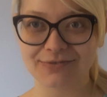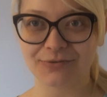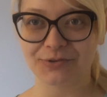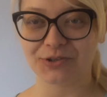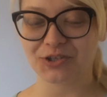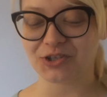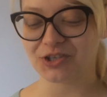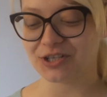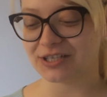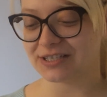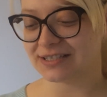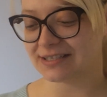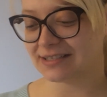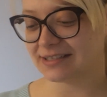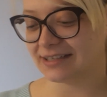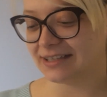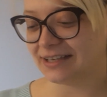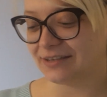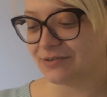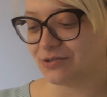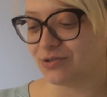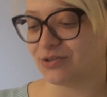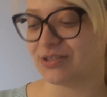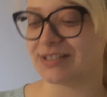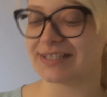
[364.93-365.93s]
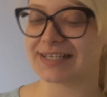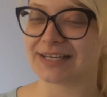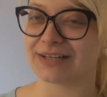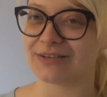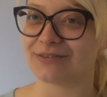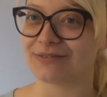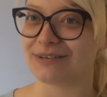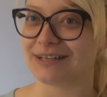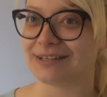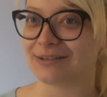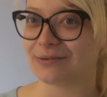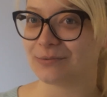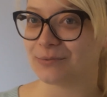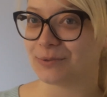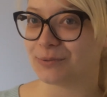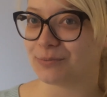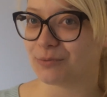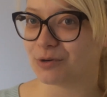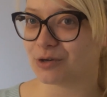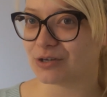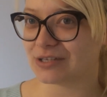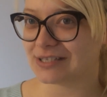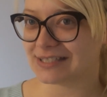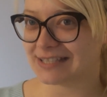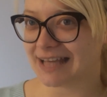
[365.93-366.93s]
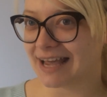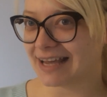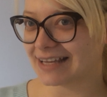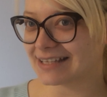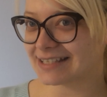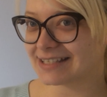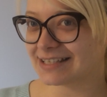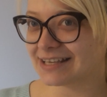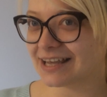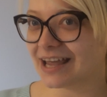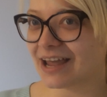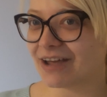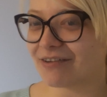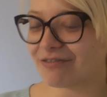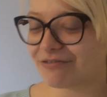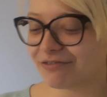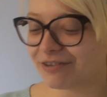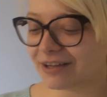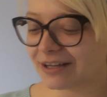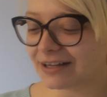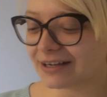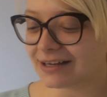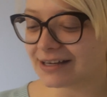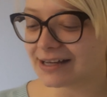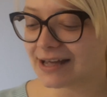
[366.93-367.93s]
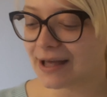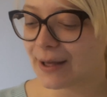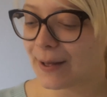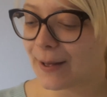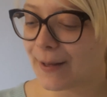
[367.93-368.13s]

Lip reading: which is gives you this kind of a little bit more sexy feel,